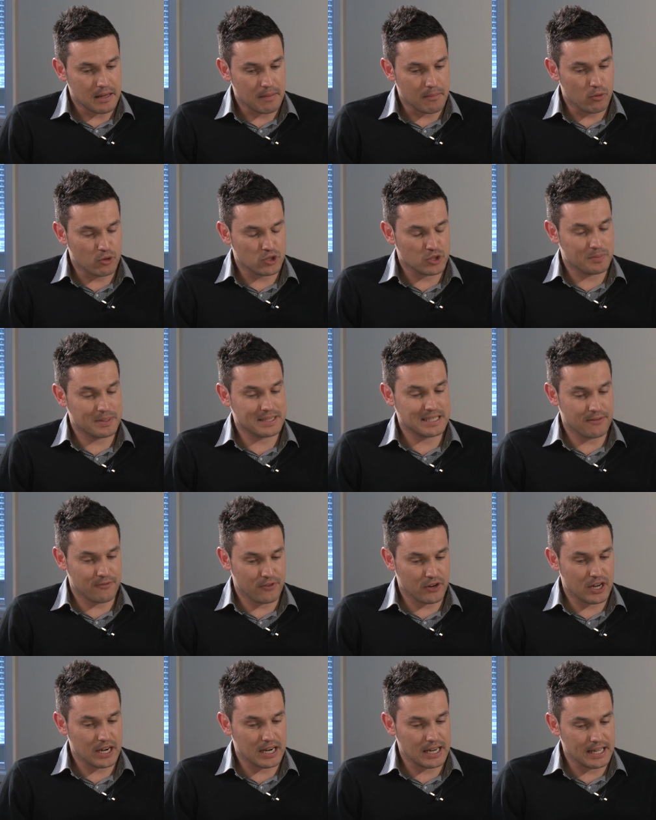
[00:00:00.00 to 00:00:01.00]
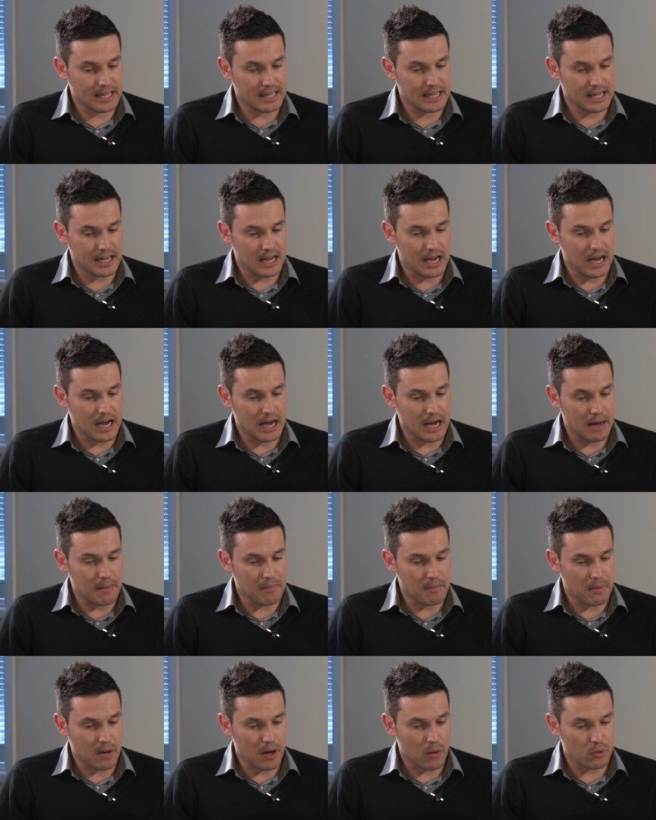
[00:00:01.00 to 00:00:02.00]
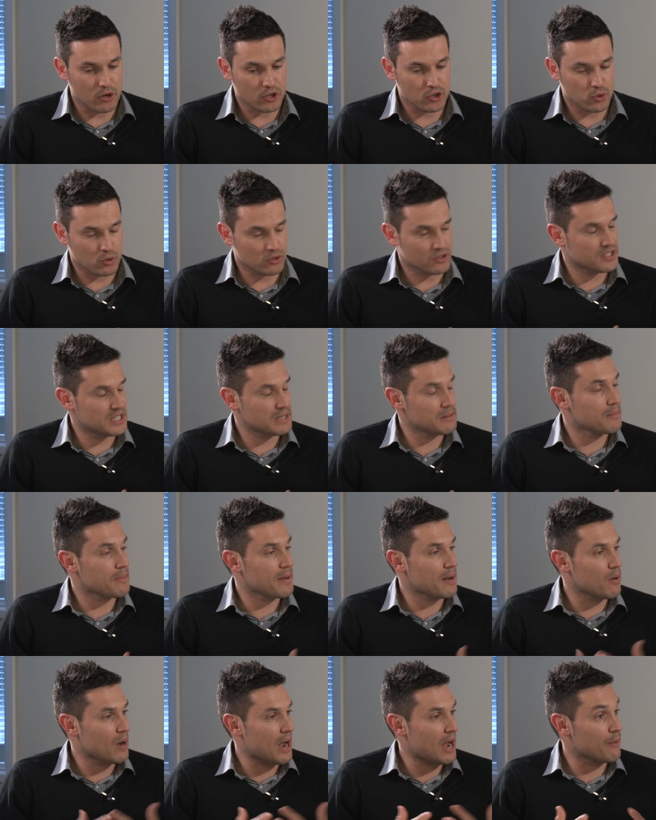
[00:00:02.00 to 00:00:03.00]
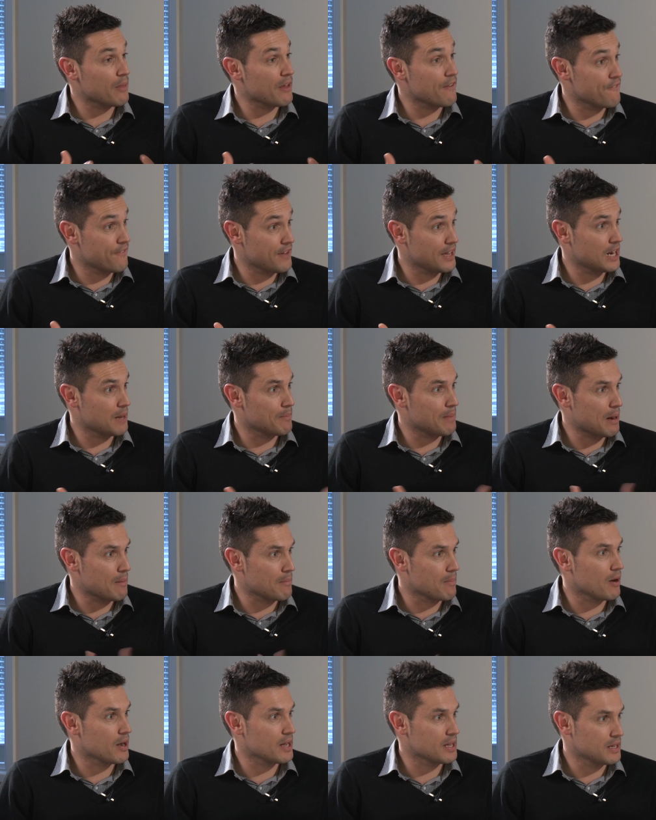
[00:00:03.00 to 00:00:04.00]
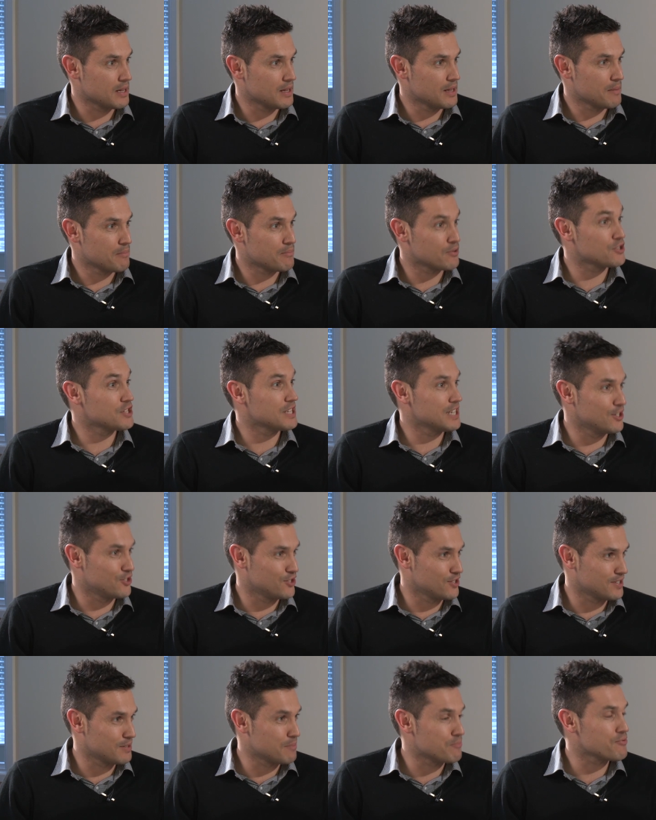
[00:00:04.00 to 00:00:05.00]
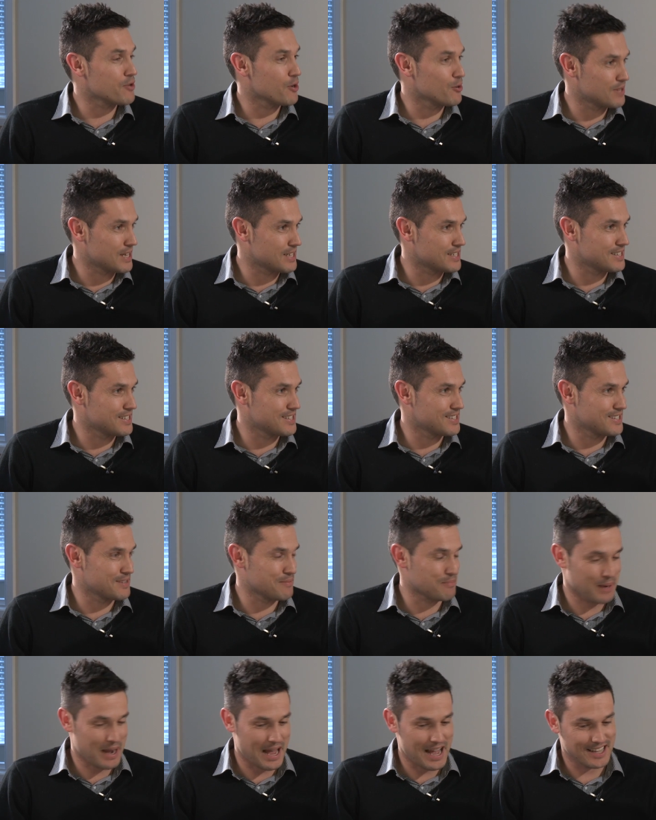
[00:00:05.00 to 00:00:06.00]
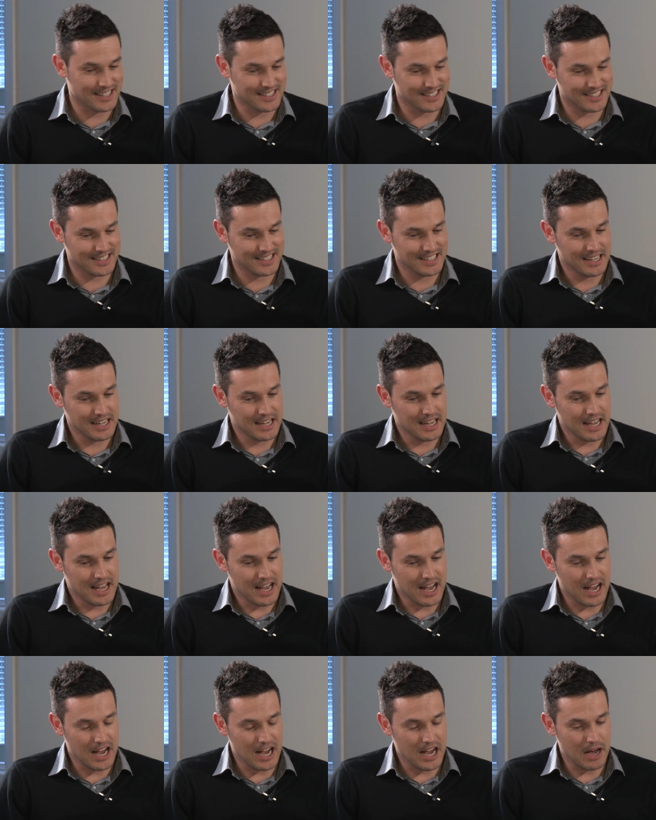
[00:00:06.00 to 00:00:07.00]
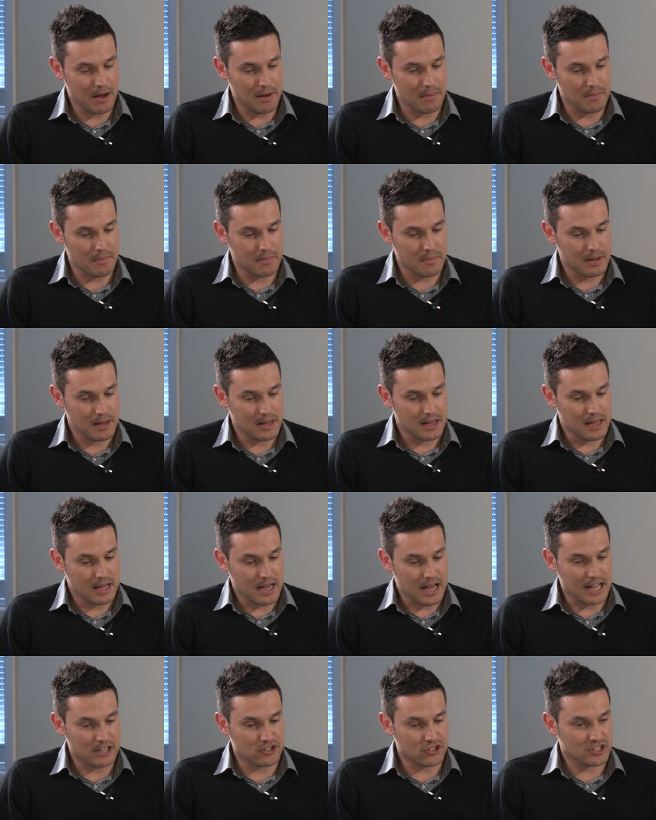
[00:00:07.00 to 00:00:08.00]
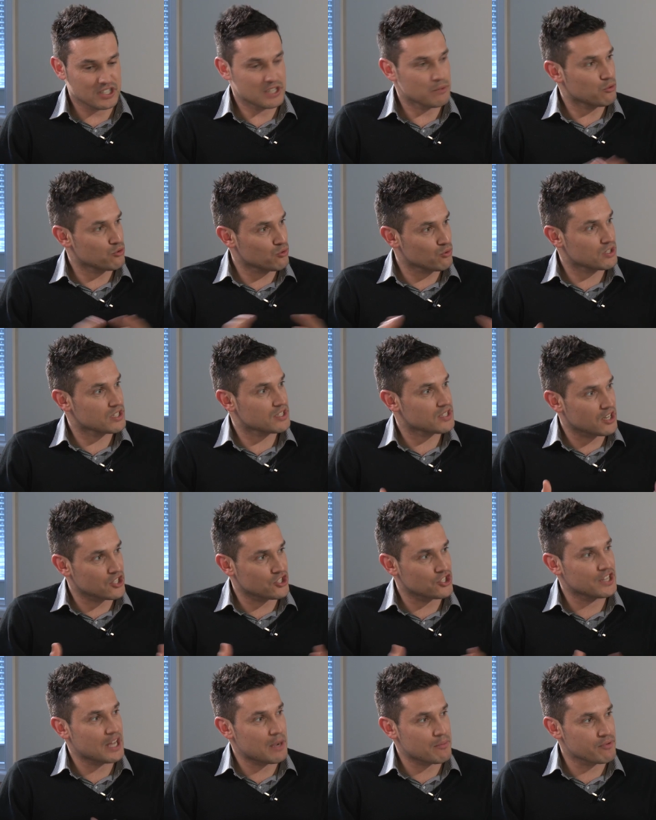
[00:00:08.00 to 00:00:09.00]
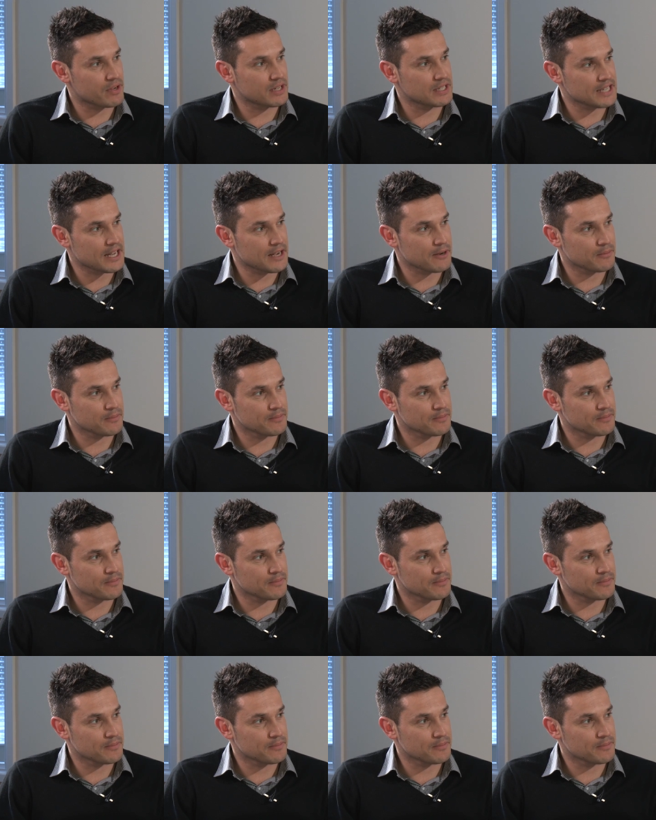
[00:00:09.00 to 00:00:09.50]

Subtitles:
more specifically, I want to talk to the team about how they feel about my procedures and processes and plans, and just see what sort of discussion that brings out.